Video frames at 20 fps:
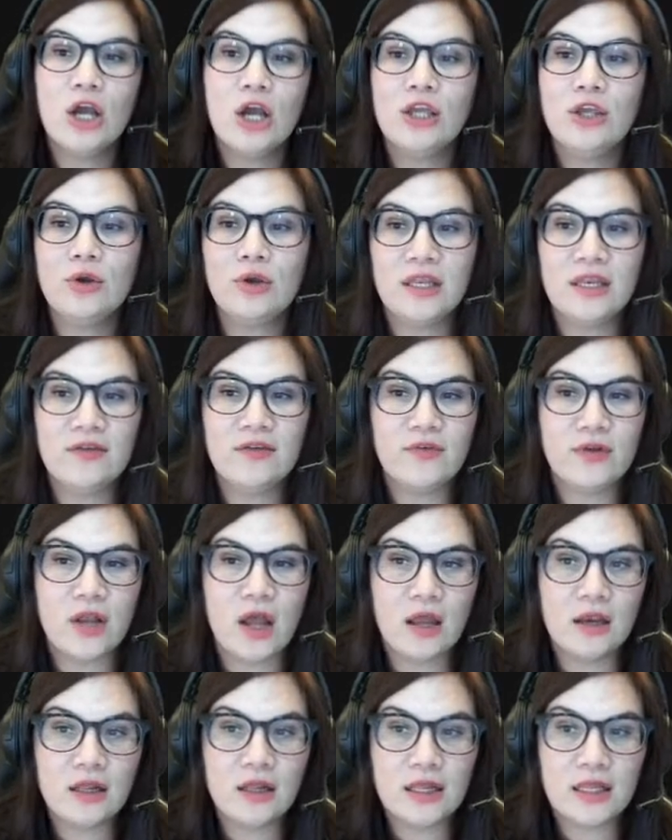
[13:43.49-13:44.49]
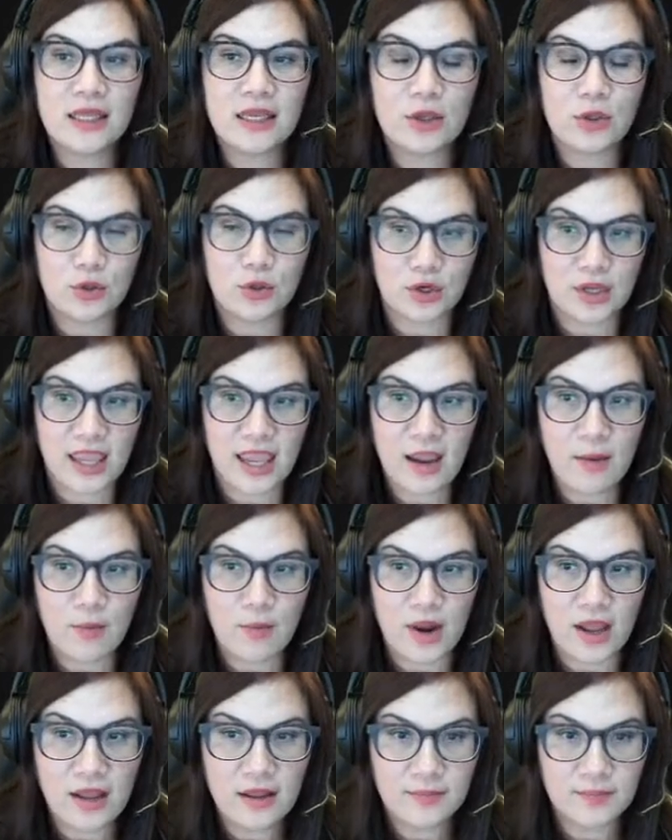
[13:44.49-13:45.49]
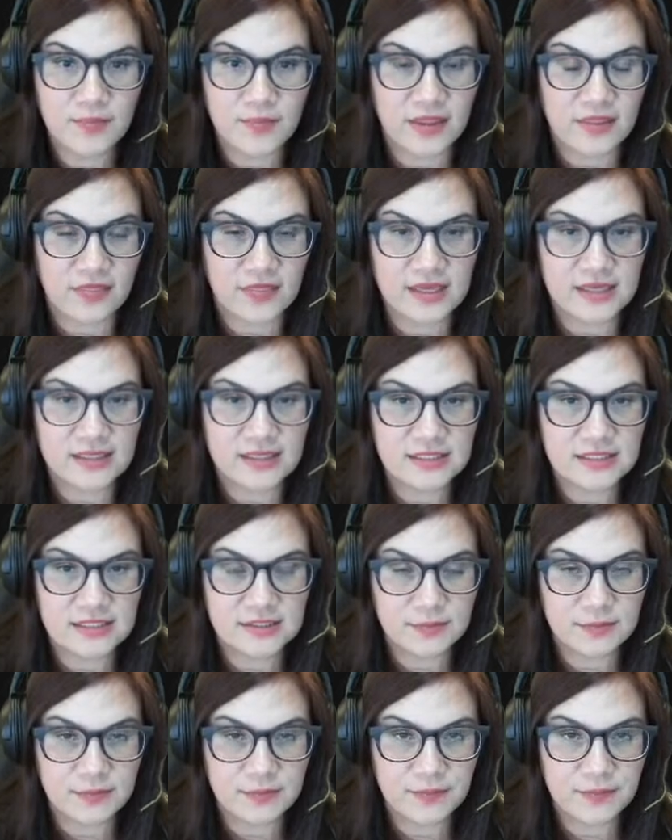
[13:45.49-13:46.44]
You can even unclick your camera like this,